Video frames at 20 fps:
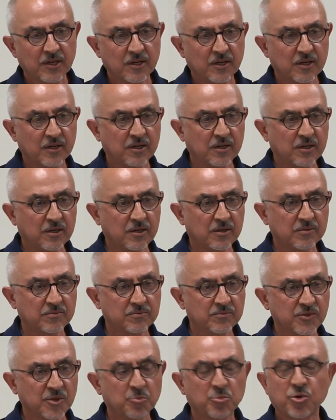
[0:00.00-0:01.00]
uh,
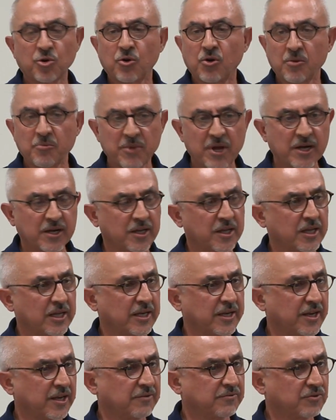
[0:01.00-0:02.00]
the
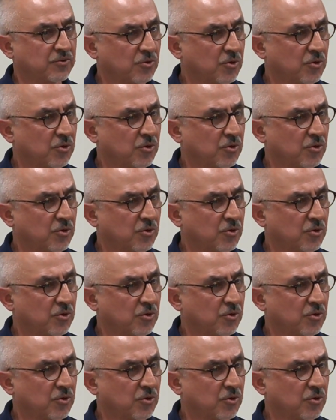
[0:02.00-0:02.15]
pro-American left.